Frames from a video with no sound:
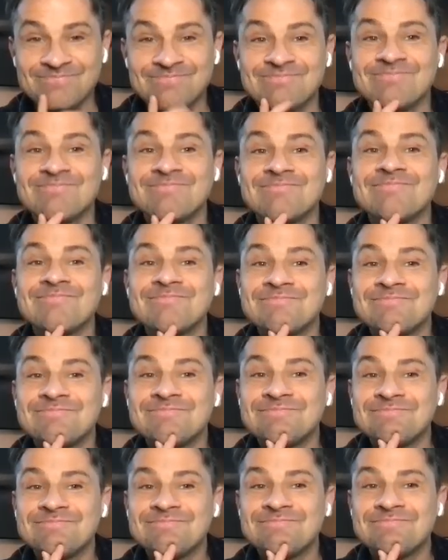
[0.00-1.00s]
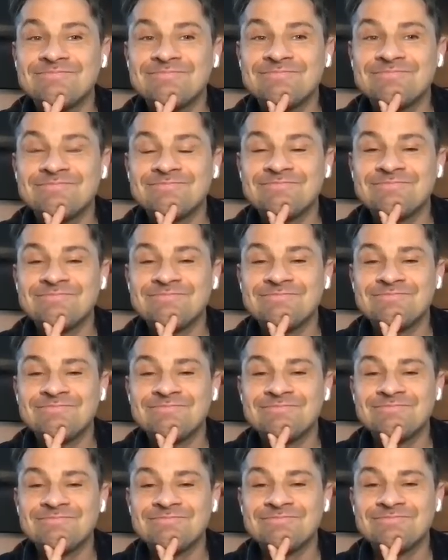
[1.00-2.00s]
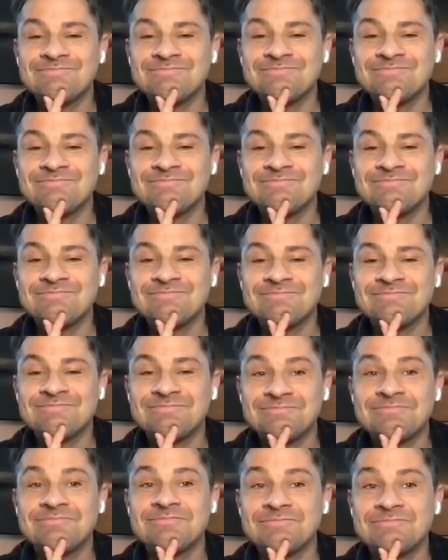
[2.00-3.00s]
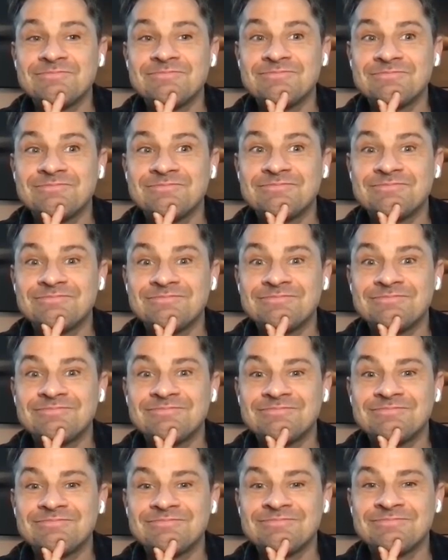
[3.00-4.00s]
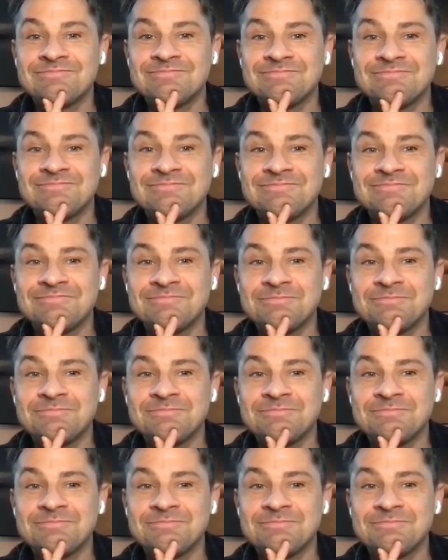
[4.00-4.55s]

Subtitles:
This person isn't speaking.